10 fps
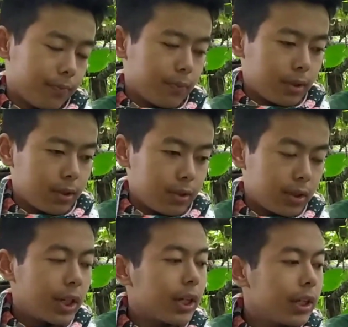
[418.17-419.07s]

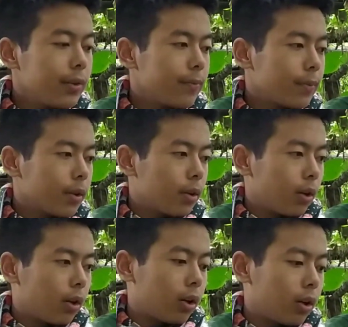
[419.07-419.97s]
skin
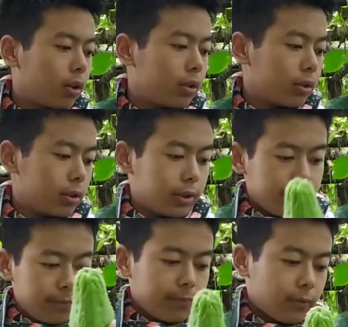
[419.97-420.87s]
or the
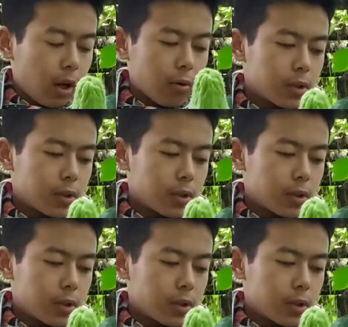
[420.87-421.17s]
outer